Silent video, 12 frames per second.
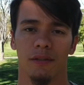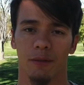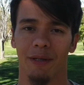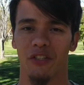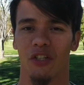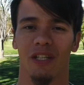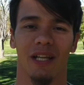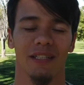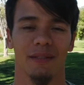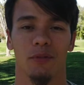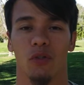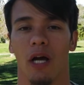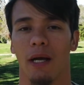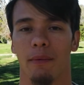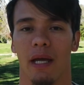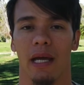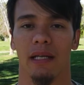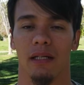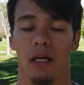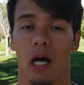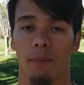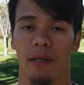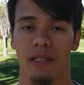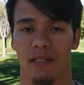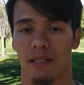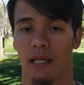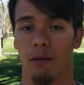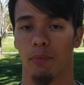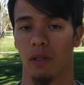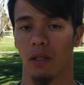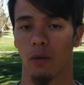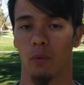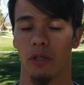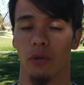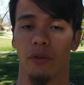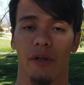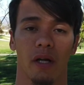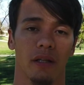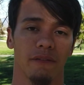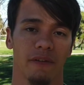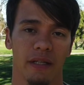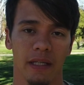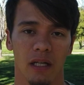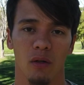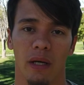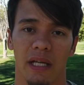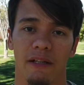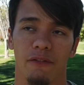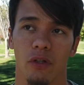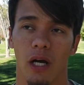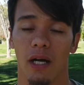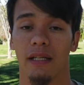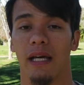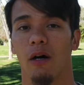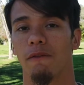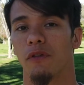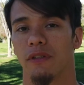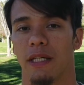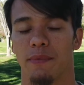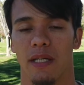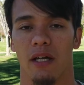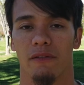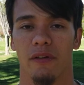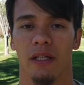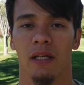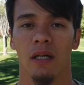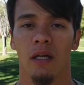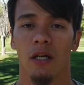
So make sure to like, subscribe, and comment down below what you thought of the video, and if you got any helpful tips out of it.